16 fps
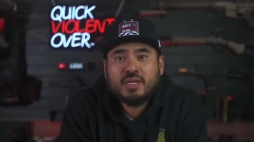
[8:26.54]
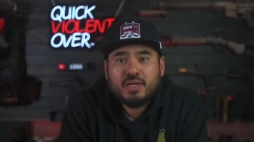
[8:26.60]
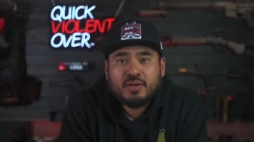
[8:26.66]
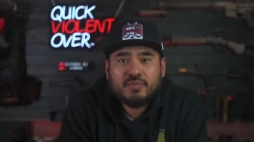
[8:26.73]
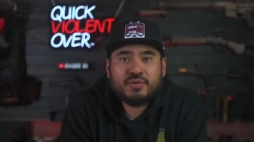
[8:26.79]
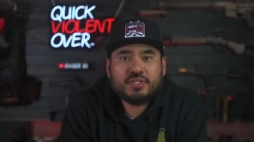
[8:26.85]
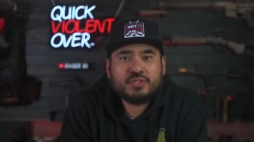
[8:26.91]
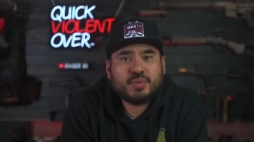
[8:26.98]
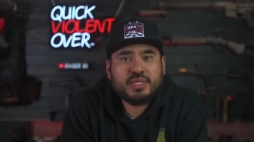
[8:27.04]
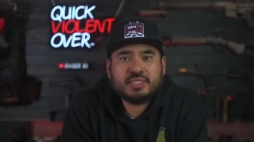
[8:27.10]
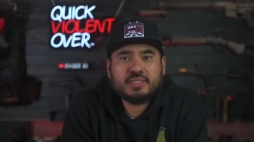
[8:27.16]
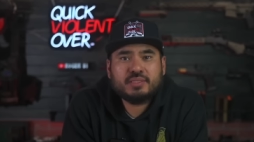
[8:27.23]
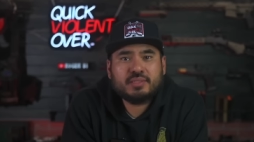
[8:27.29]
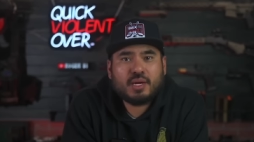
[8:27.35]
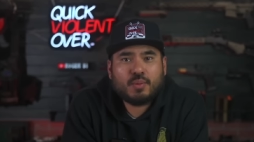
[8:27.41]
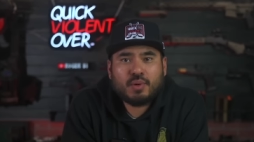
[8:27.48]
For this
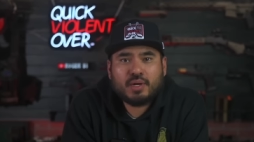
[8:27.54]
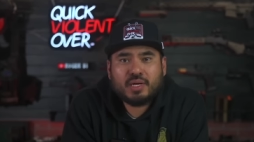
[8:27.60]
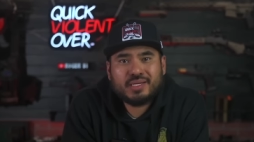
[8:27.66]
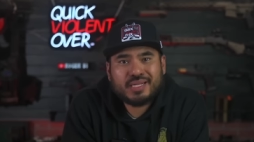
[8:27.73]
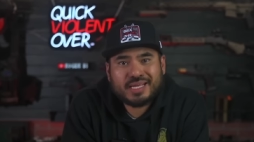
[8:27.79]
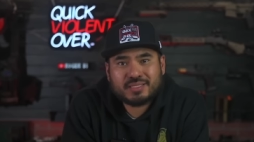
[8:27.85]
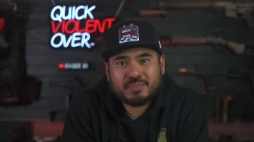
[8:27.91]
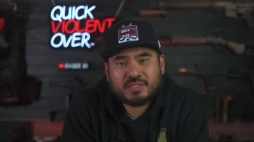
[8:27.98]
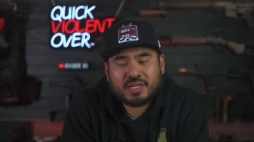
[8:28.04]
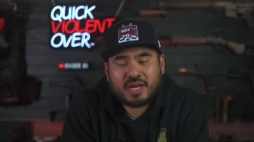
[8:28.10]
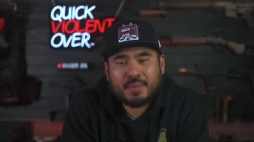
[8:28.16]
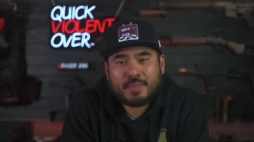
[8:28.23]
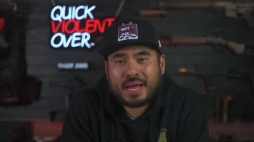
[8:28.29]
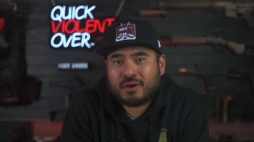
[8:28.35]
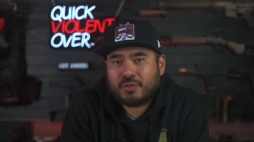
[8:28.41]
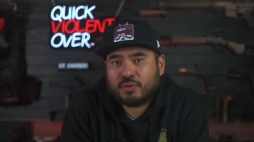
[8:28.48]
reason, I wanted to take some
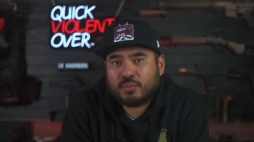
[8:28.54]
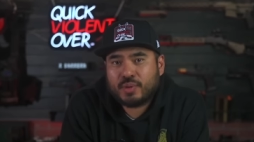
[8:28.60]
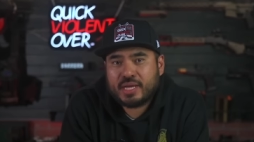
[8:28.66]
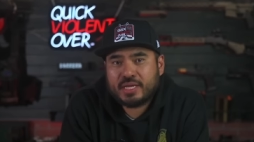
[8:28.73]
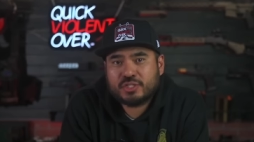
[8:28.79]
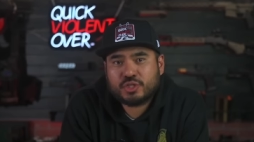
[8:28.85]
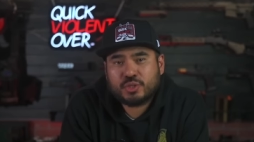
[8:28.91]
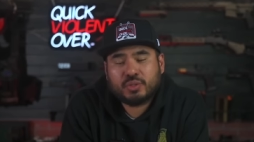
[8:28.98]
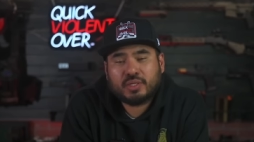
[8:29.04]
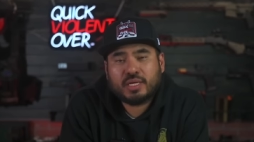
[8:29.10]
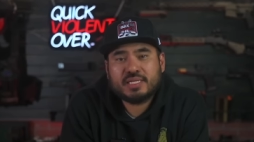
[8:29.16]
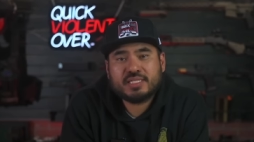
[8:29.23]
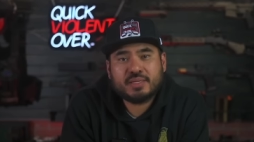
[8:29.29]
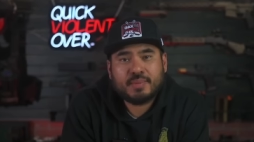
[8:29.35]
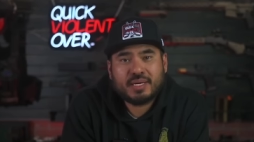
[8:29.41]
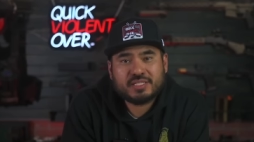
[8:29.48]
time out on the range
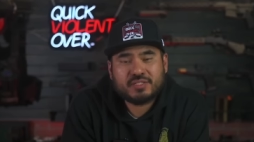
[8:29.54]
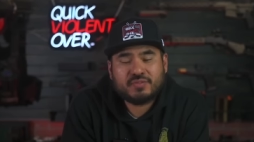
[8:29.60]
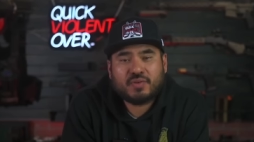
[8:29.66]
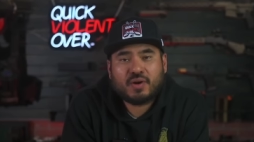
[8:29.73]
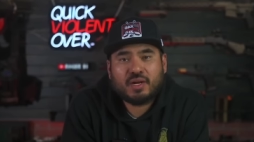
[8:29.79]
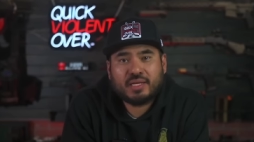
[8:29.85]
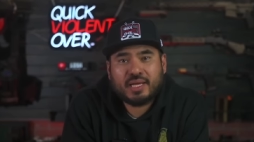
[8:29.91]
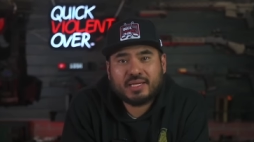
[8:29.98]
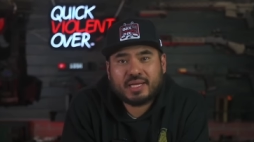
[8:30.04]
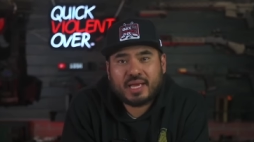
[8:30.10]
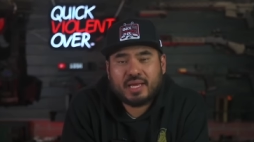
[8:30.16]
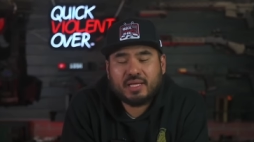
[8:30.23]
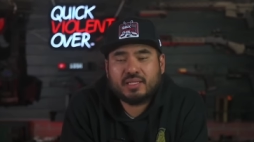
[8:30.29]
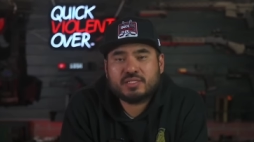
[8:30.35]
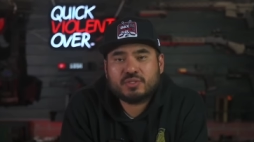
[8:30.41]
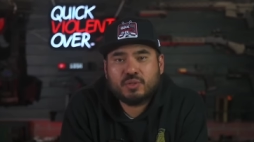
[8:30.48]
utilizing my Safariland A
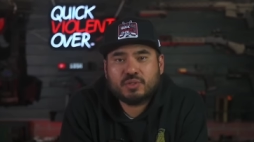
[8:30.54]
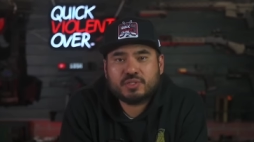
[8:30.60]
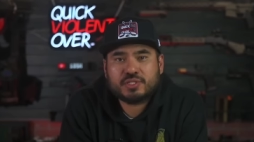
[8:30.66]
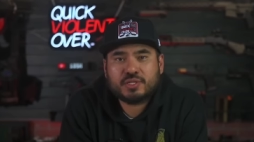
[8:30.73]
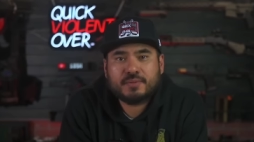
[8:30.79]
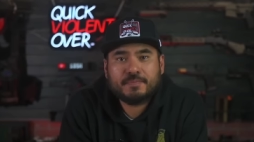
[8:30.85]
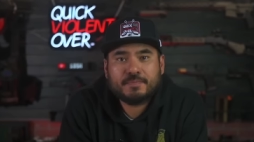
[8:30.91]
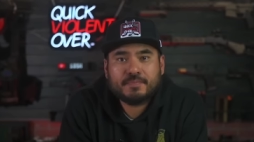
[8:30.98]
L S holster.